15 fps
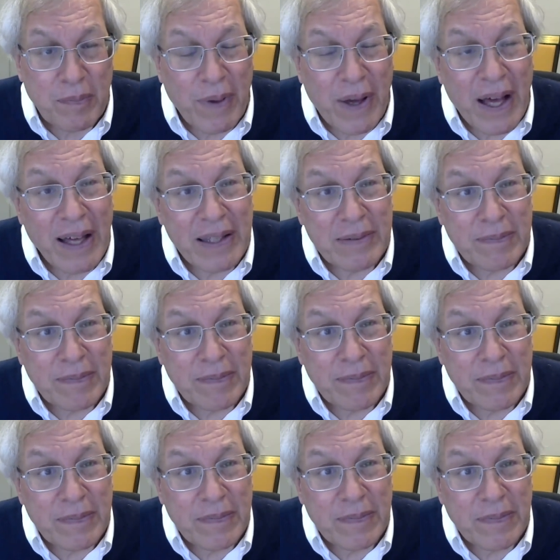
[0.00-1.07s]
But
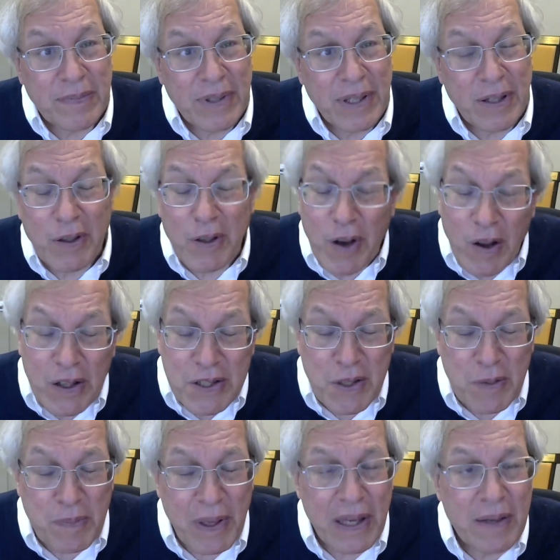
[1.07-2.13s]
it could
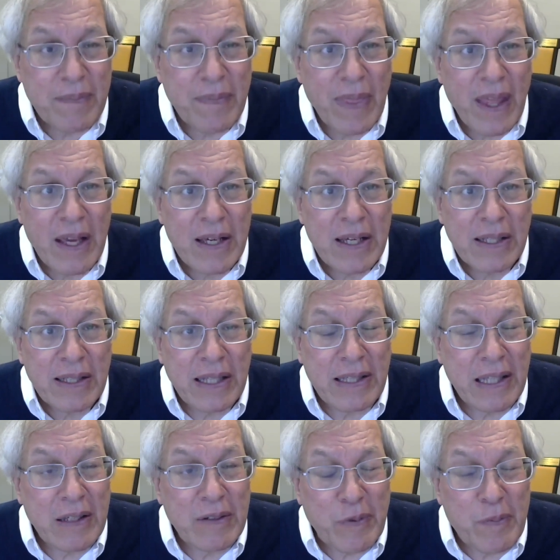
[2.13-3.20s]
also be that
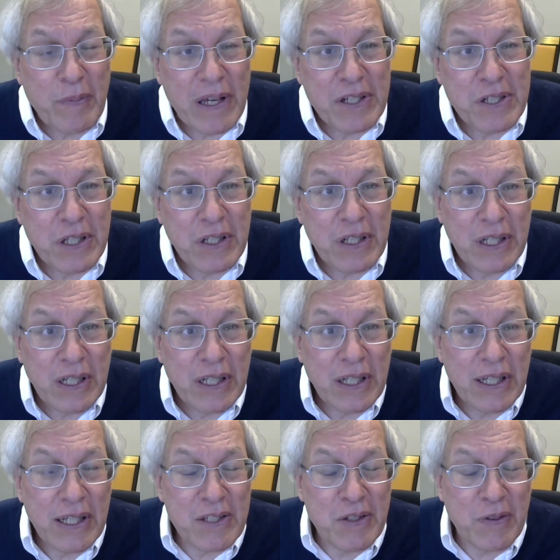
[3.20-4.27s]
the information
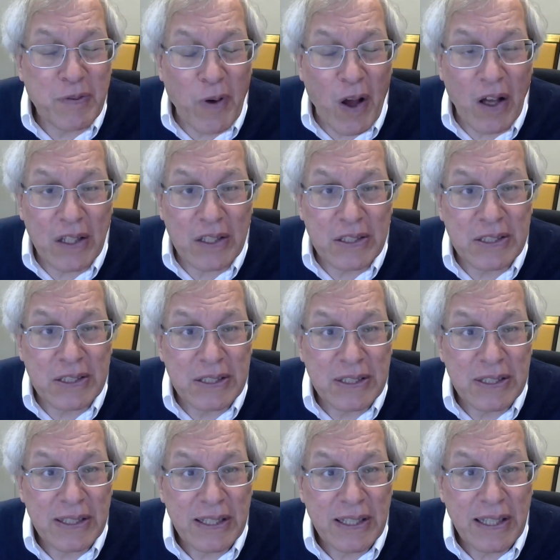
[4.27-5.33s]
is
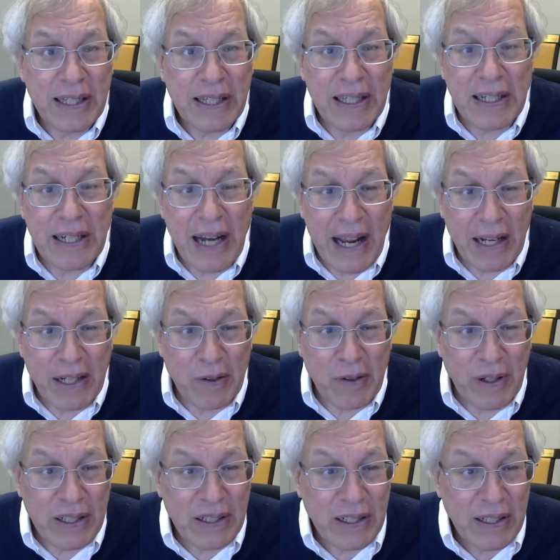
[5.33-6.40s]
false and
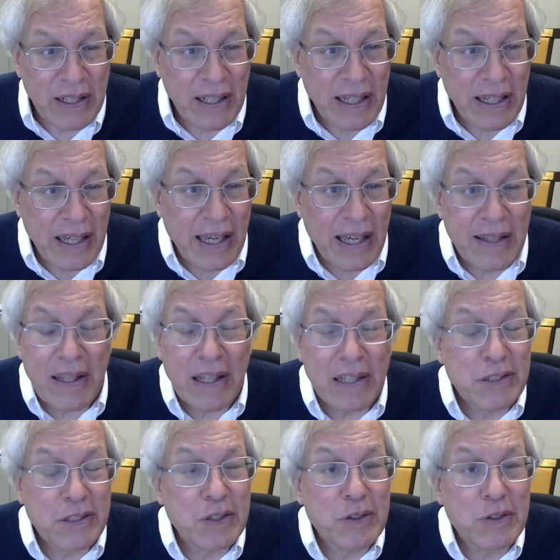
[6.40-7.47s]
inaccurate, and
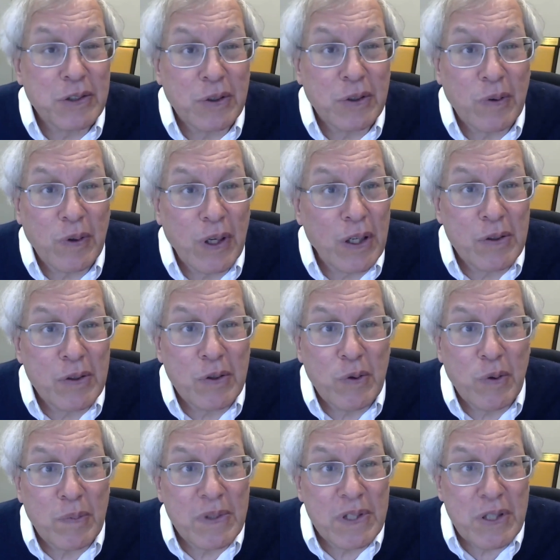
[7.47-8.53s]
thus can do
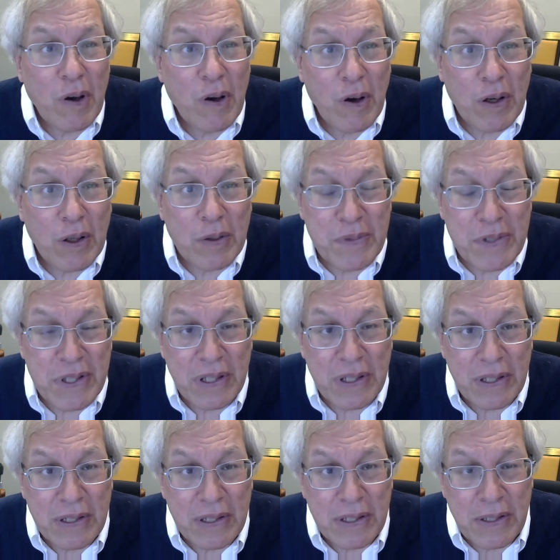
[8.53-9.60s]
enormous harms
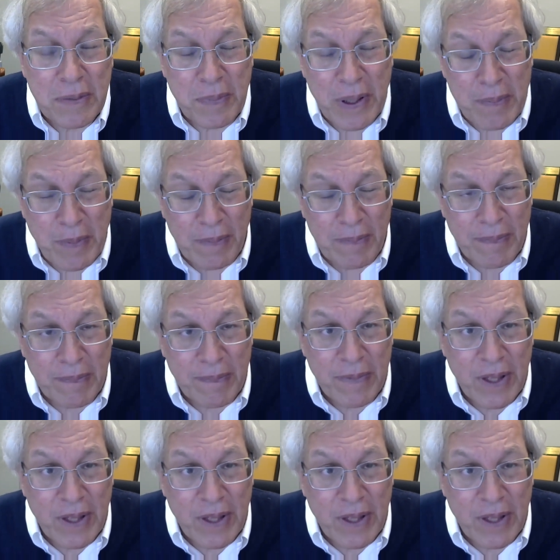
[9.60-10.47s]
to people.